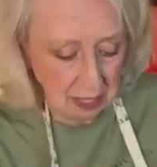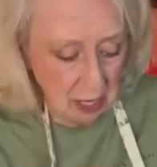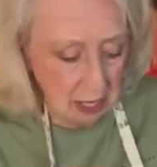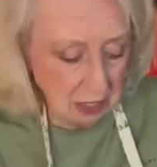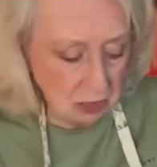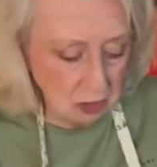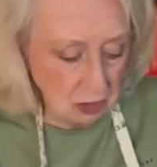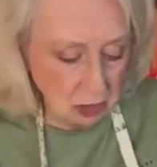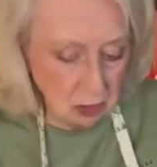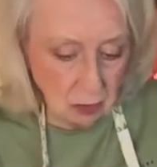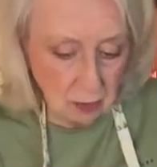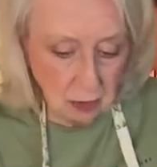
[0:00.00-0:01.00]
All right, so here's
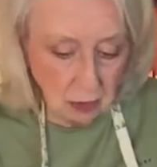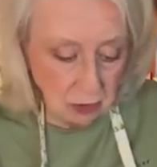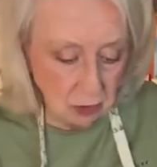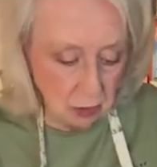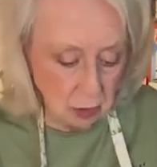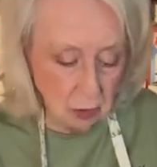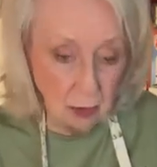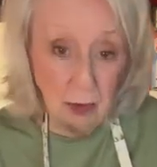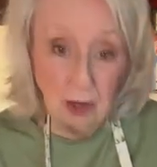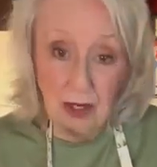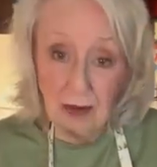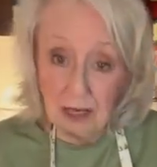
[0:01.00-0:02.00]
what we're going to do. We're going to put
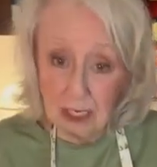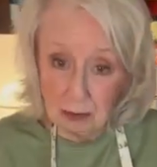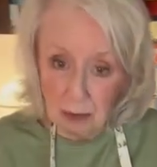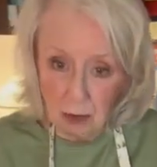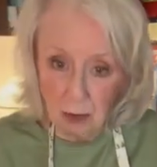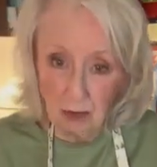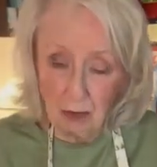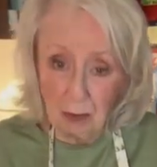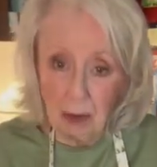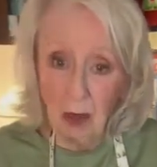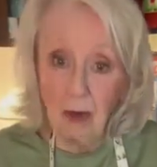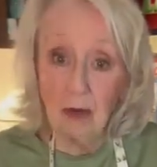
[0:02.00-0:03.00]
it in this beautiful
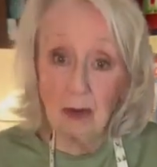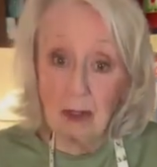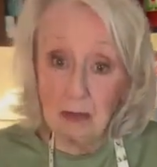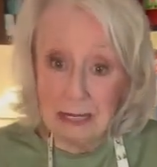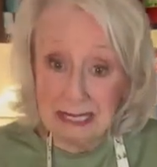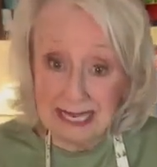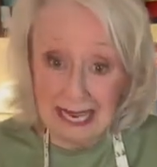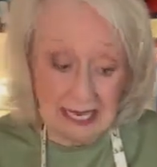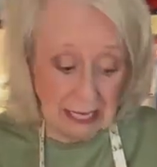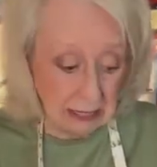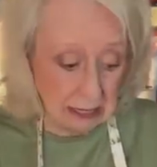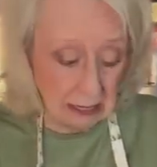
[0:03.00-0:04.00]
bowl that was Miss
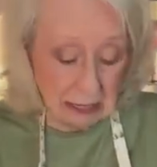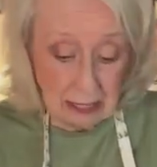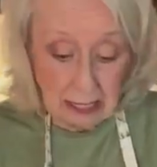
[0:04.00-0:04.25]
Gantt's.